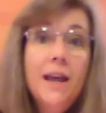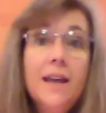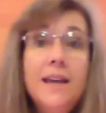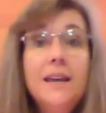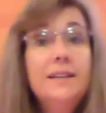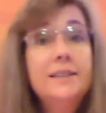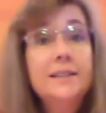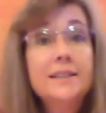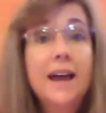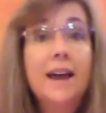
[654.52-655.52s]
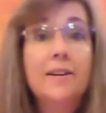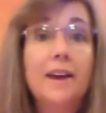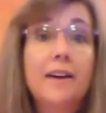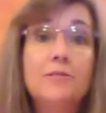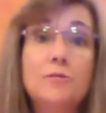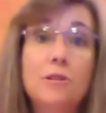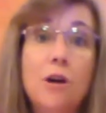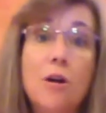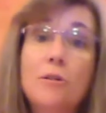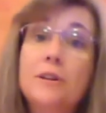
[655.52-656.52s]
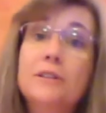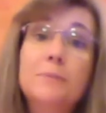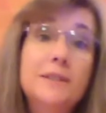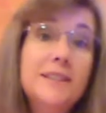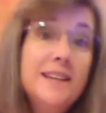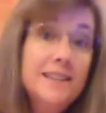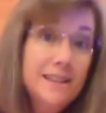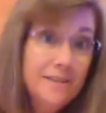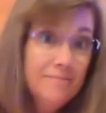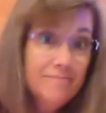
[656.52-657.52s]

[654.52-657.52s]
He isn't tired after a long Christmas season.